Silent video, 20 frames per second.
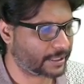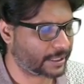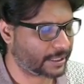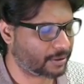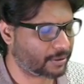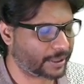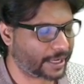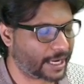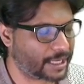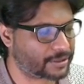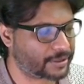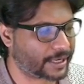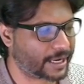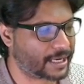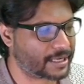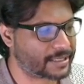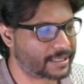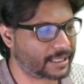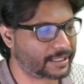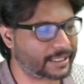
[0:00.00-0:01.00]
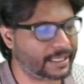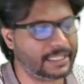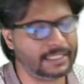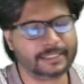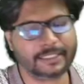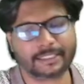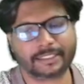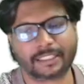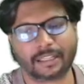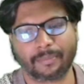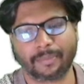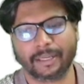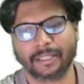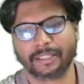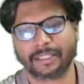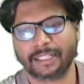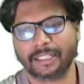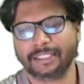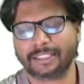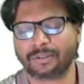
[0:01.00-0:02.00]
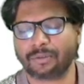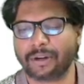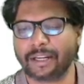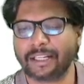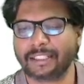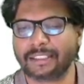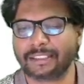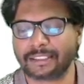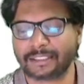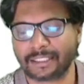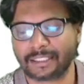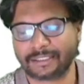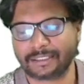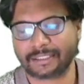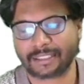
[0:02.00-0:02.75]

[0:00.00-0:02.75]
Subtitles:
Okay, as you can see here, the else is coming. The reason why else is